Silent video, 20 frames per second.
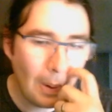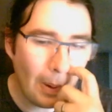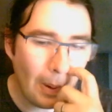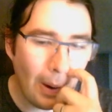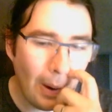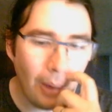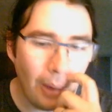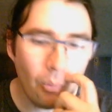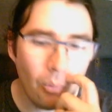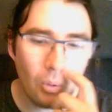
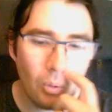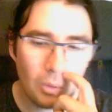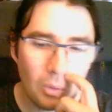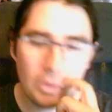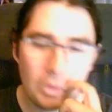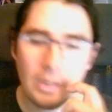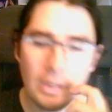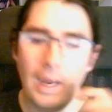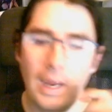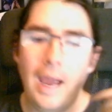I wanted
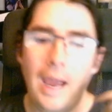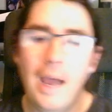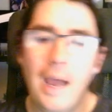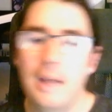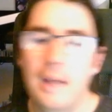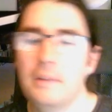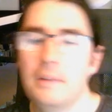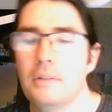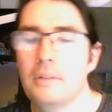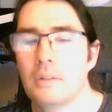to
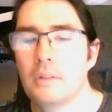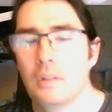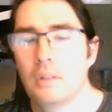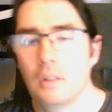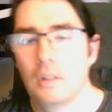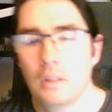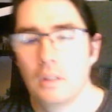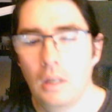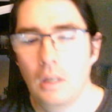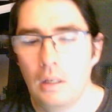add
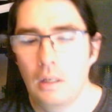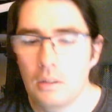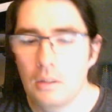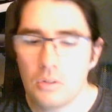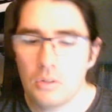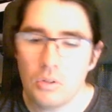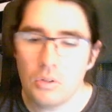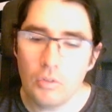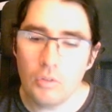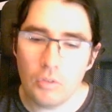to
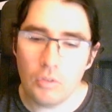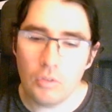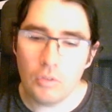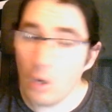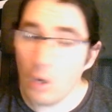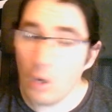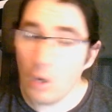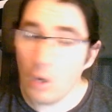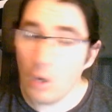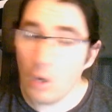the
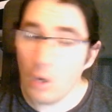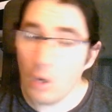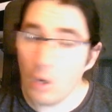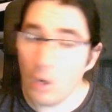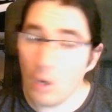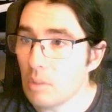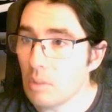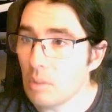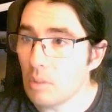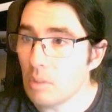variety of
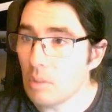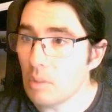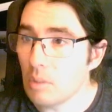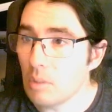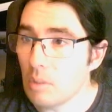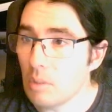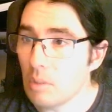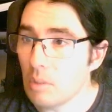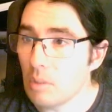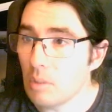ships
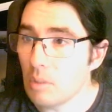that